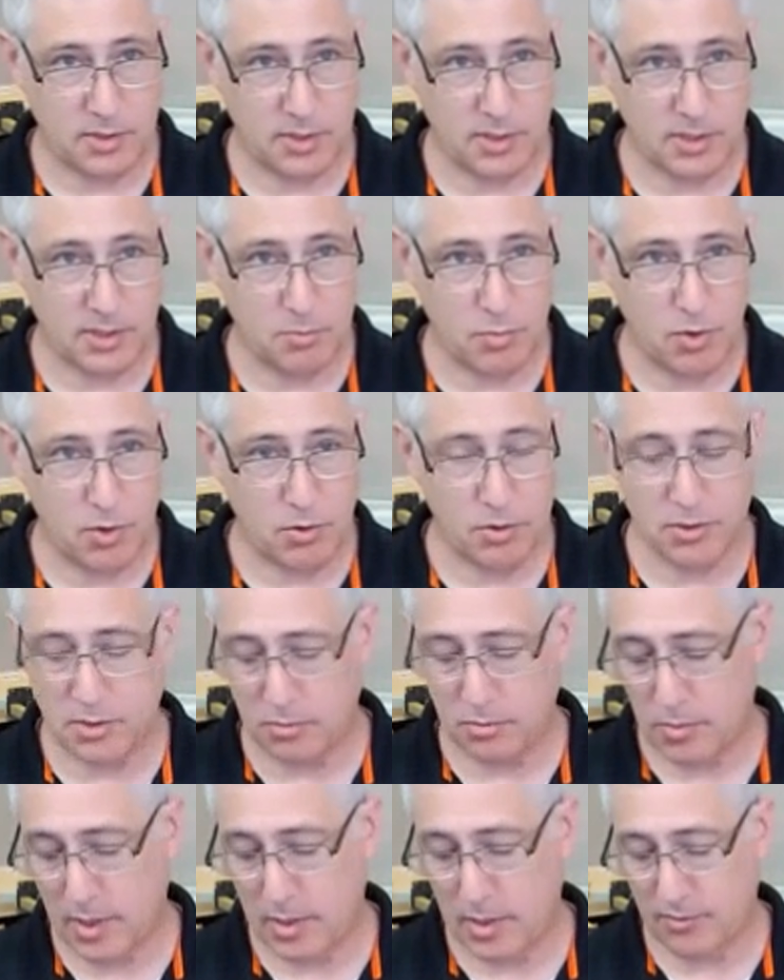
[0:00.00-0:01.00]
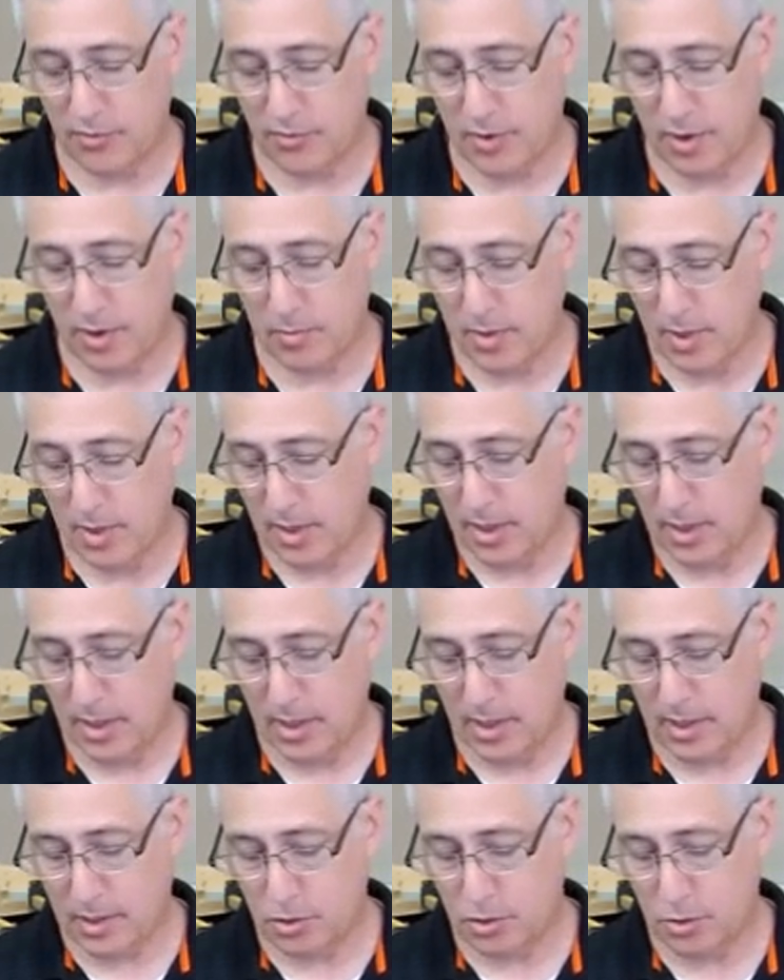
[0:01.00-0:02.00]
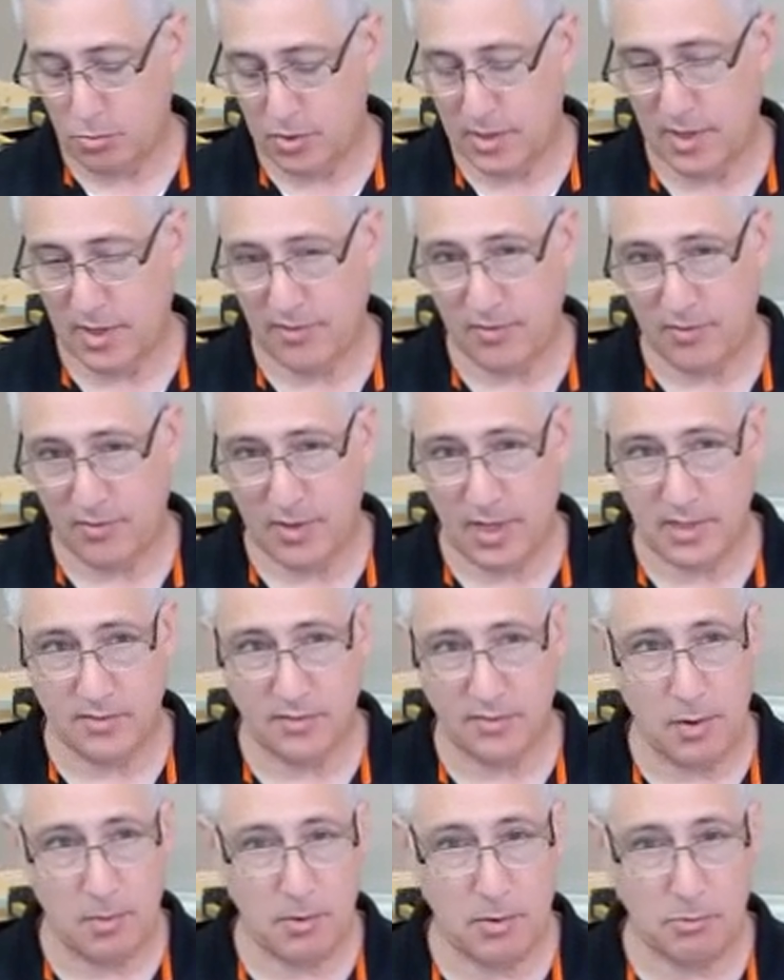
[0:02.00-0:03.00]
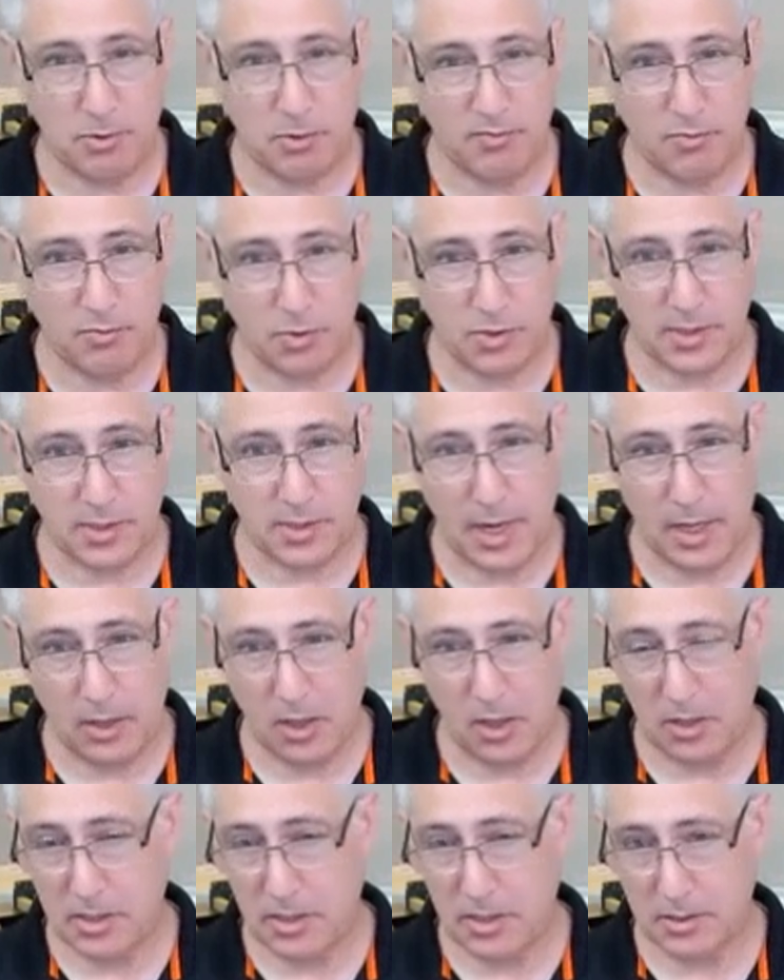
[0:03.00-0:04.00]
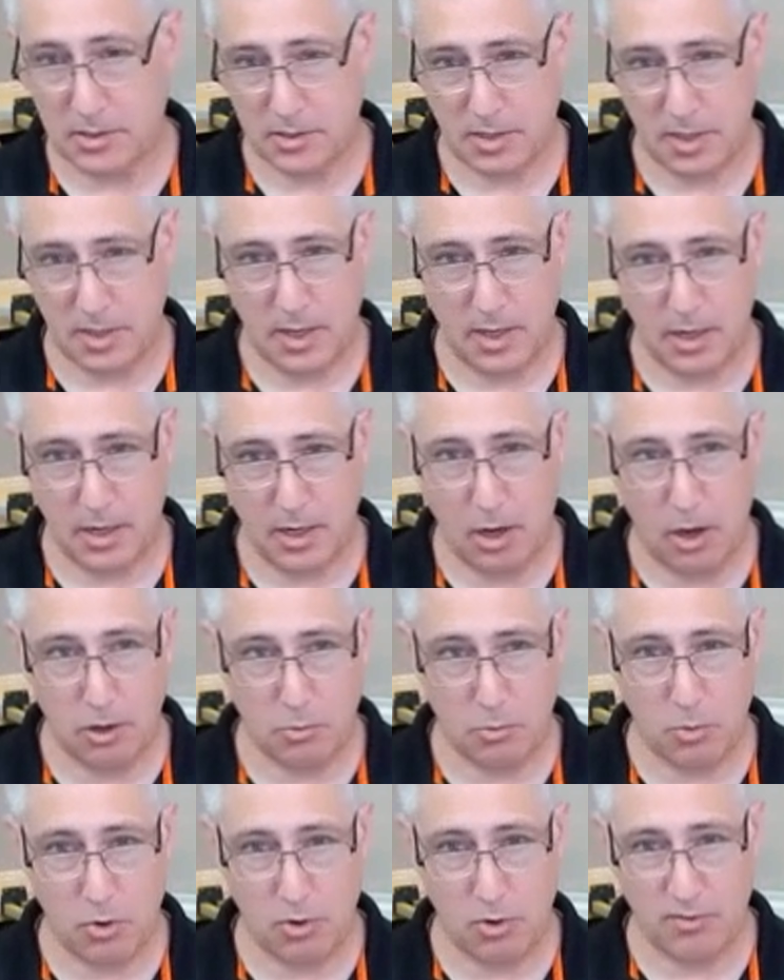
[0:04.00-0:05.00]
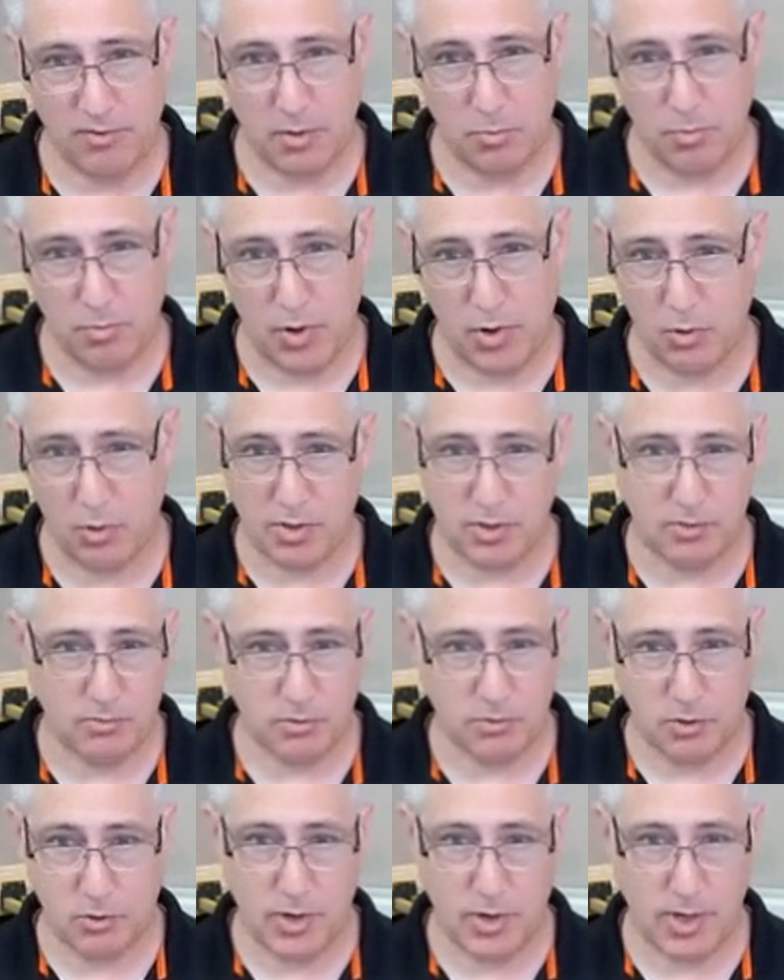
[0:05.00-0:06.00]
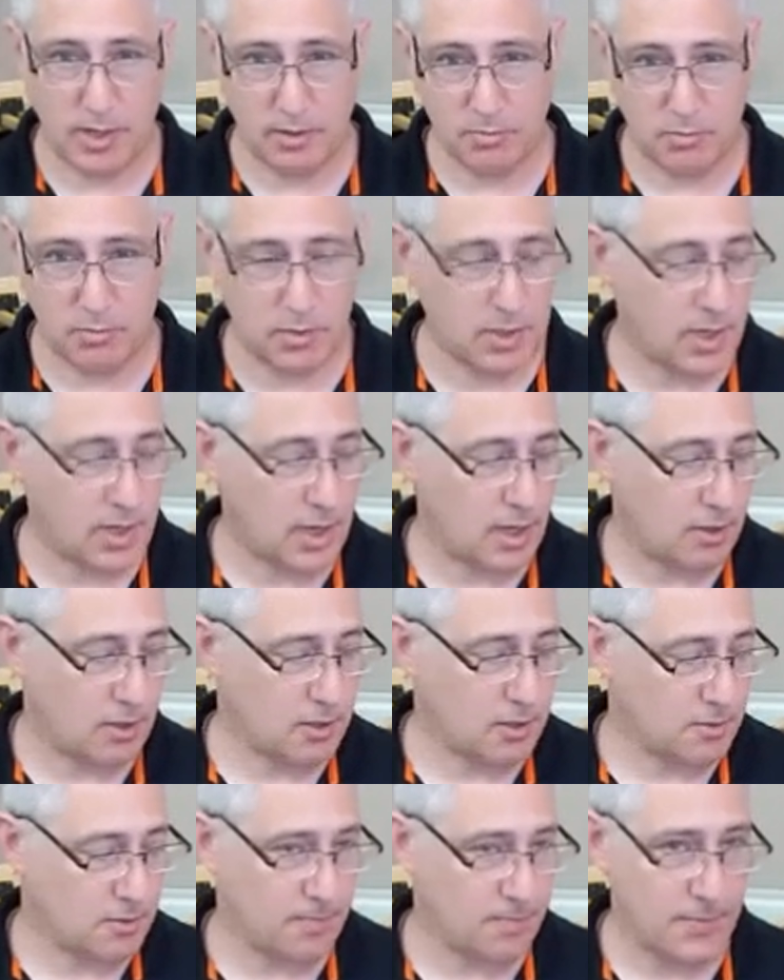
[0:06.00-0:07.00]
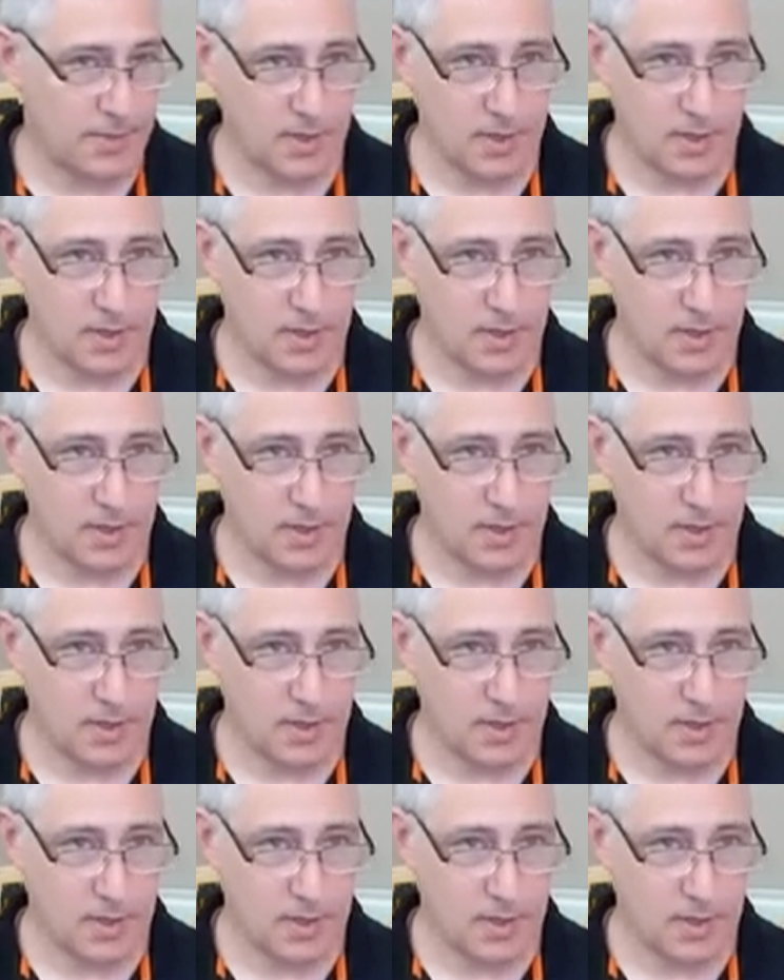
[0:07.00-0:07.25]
These components are made from super tough glass fiber reinforced nylon. It's automotive component grade nylon.